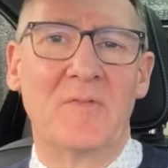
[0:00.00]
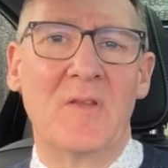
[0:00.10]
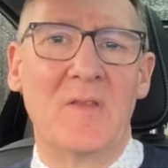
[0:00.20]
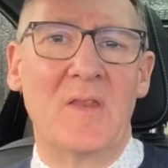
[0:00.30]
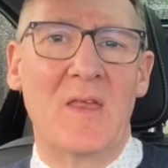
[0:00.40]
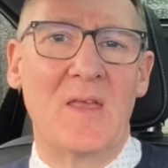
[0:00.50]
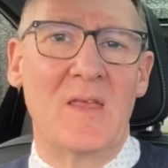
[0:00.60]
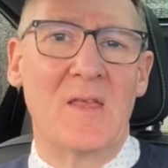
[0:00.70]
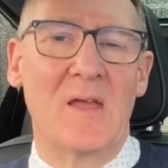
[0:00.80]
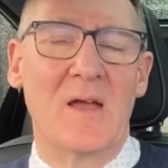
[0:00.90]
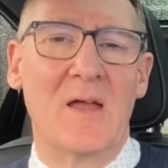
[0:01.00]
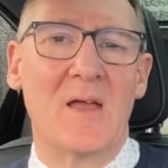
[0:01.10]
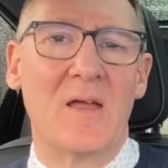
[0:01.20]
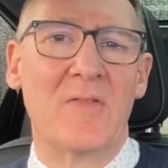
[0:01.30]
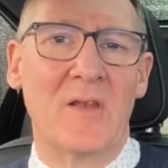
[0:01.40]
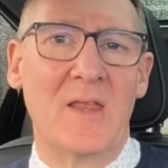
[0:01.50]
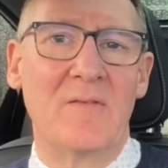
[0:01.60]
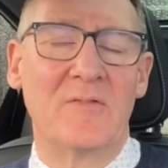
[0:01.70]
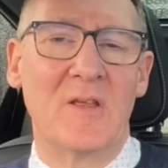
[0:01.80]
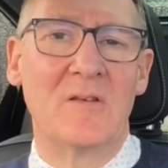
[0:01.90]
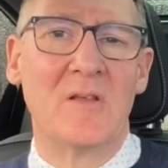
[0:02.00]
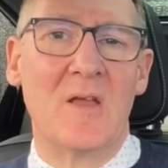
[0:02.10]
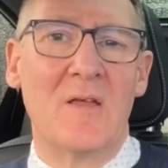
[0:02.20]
than the Leaf did.